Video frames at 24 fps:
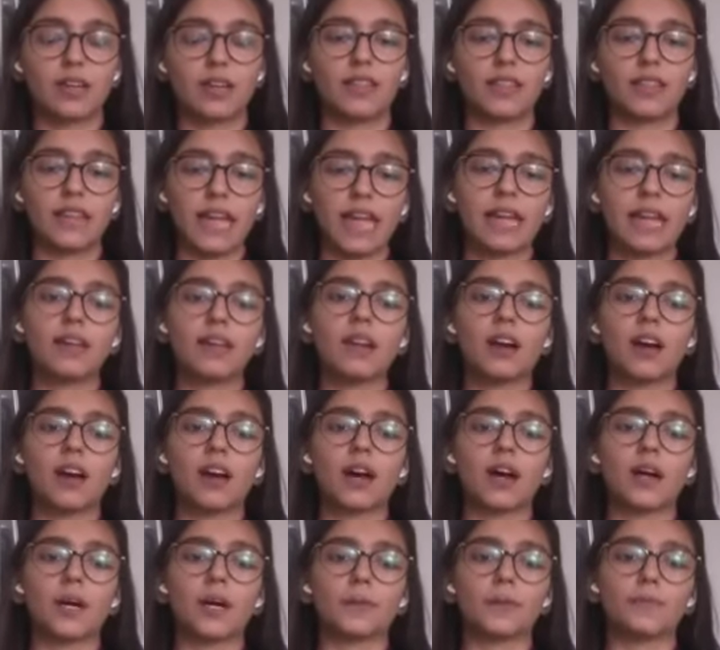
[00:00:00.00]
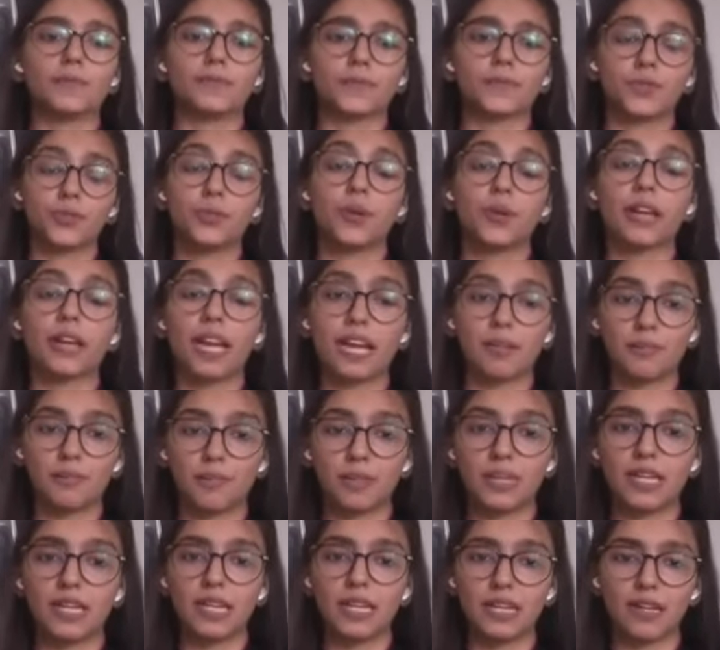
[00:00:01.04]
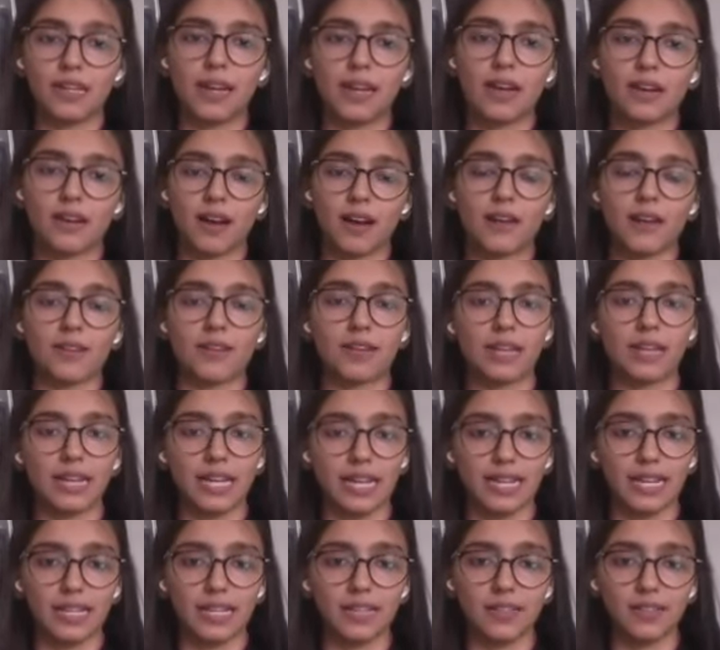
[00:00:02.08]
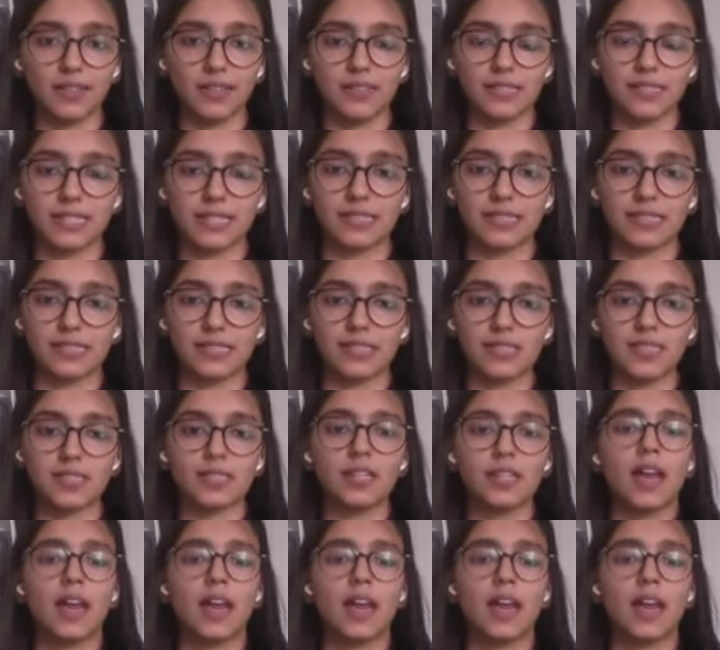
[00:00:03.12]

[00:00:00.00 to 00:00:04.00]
then you again preheat at 180 degrees Celsius,